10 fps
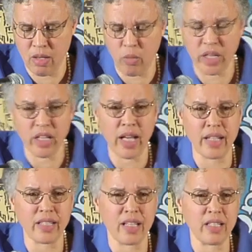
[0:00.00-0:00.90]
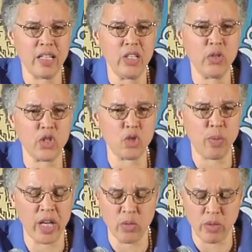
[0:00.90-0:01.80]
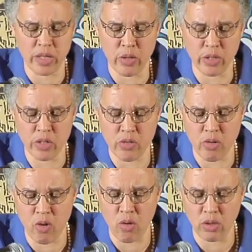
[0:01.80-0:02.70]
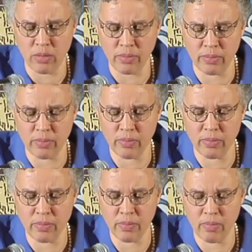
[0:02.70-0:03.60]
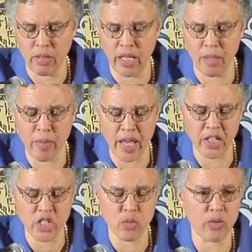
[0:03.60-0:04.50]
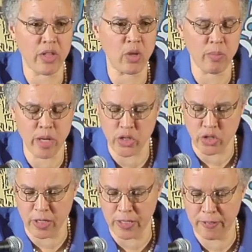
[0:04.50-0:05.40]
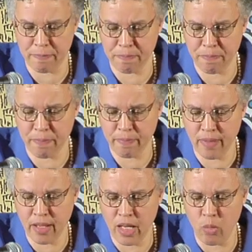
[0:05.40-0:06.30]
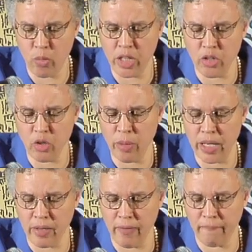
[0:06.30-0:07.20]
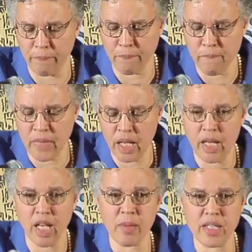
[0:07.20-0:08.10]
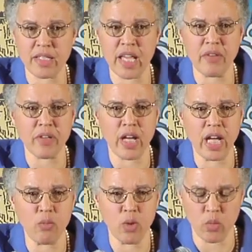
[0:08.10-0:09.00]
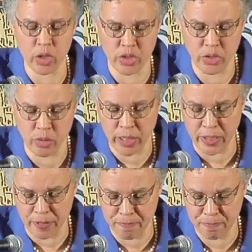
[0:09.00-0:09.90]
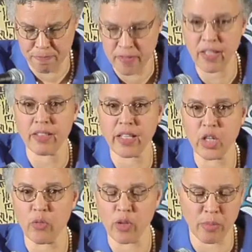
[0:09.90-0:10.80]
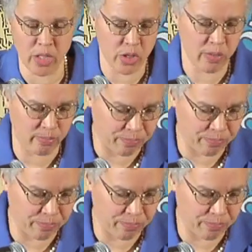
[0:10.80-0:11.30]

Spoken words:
We cannot continue to spend without control and manage without measure. We can do better, and my staff and I will work to do better. Thank you very much.